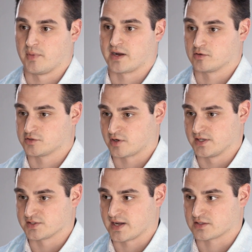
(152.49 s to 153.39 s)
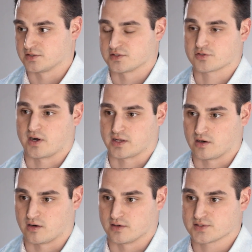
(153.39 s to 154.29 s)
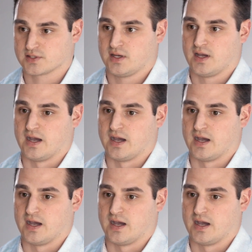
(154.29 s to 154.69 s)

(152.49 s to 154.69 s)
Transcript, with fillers: microtransactions, credit cards